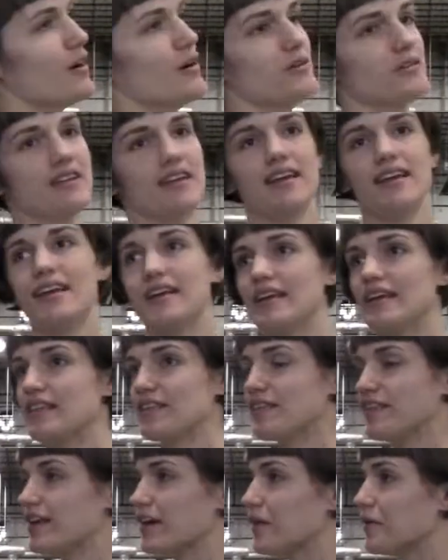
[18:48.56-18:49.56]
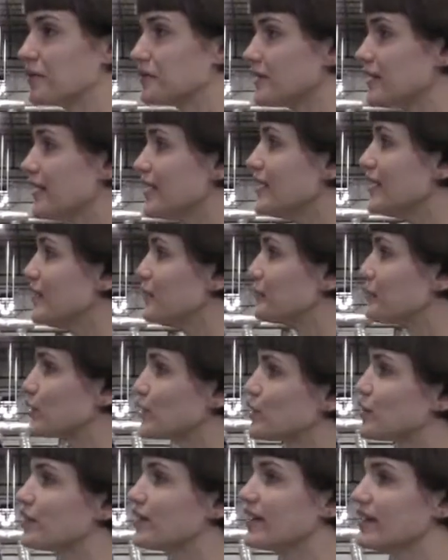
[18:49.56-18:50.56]
only
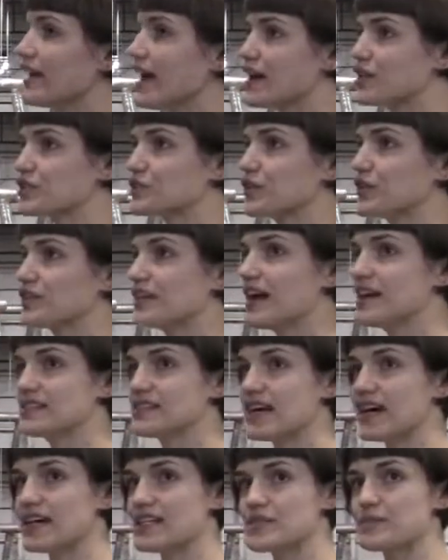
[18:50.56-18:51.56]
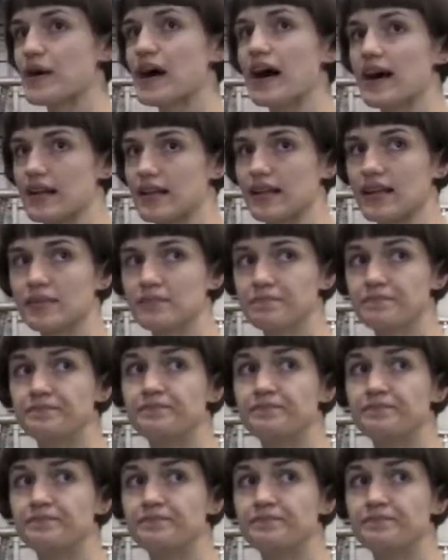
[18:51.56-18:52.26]
brewery in Asheville that does bottling.